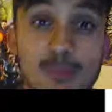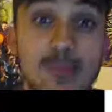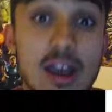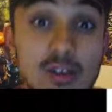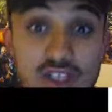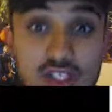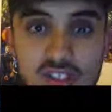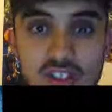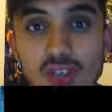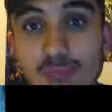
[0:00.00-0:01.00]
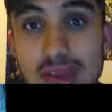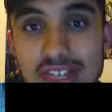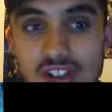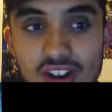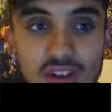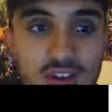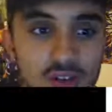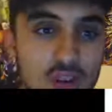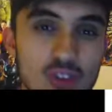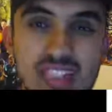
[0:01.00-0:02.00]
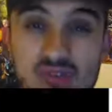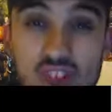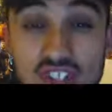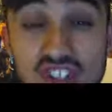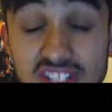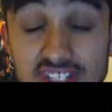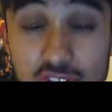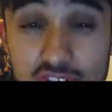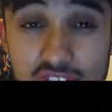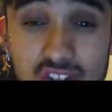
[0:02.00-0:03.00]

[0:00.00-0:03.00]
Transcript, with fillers: Power Rangers bad guy who got really rushed in his origin